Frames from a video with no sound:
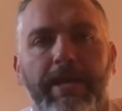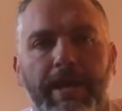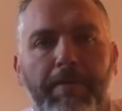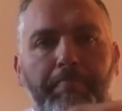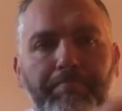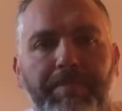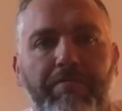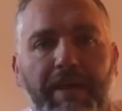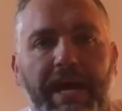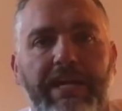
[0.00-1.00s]
Yep.
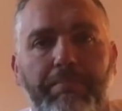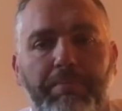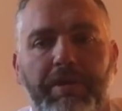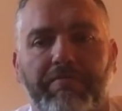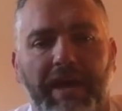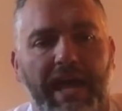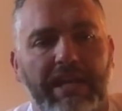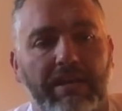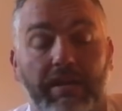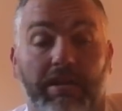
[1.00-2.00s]
If I had to, if I
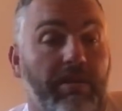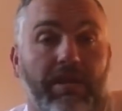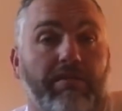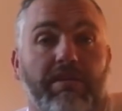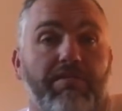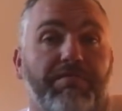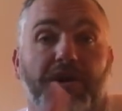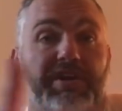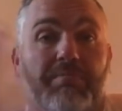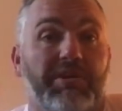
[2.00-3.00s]
had, to, and, and, that tastes
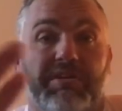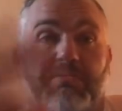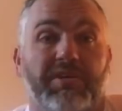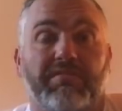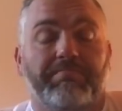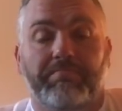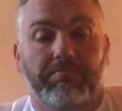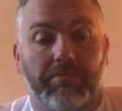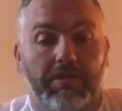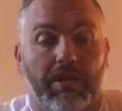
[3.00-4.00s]
fine to me. I mean,
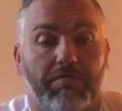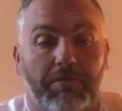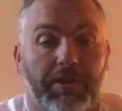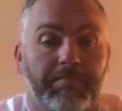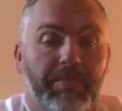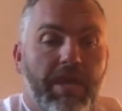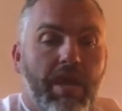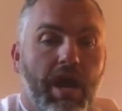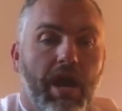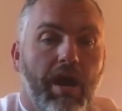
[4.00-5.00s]
tastes fine.
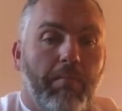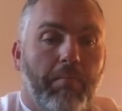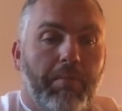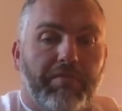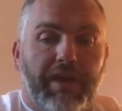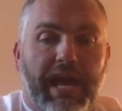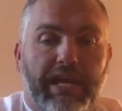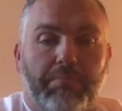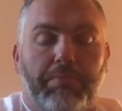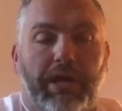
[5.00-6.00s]
Um, but if I
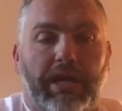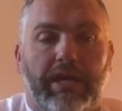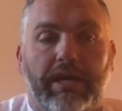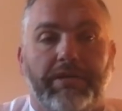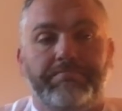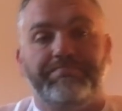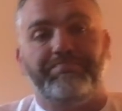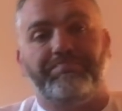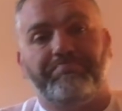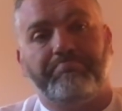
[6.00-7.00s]
had to pick, uh,
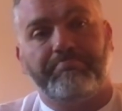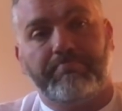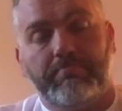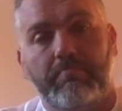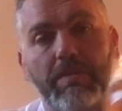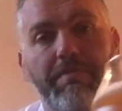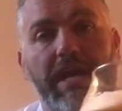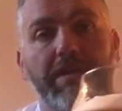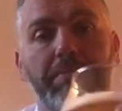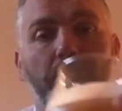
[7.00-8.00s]
if I
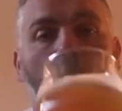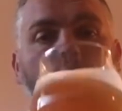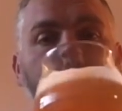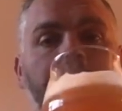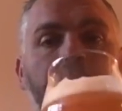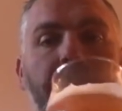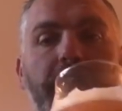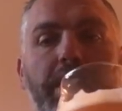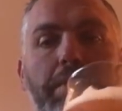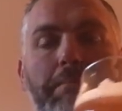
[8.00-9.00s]
had to pick one
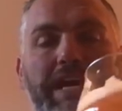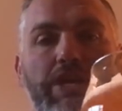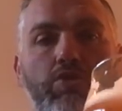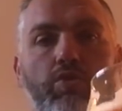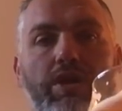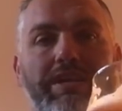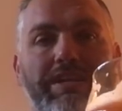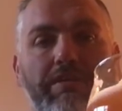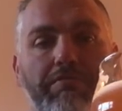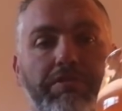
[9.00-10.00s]
major
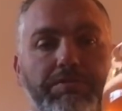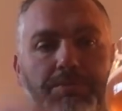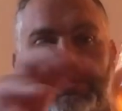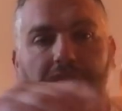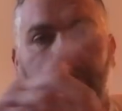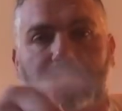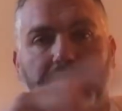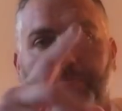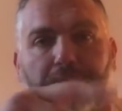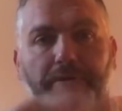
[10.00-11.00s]
difference besides
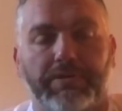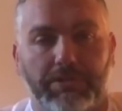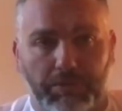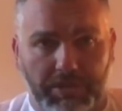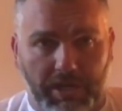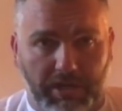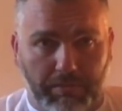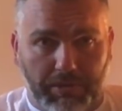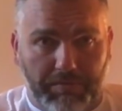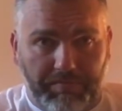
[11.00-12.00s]
the appearance that we talked
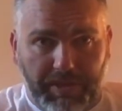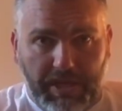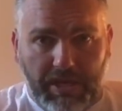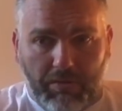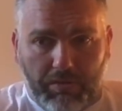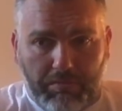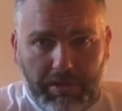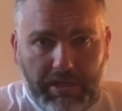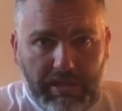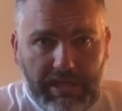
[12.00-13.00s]
about would
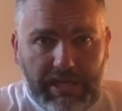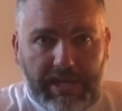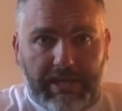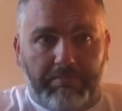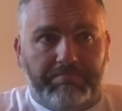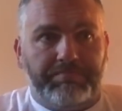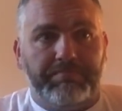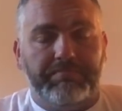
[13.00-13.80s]
be the um,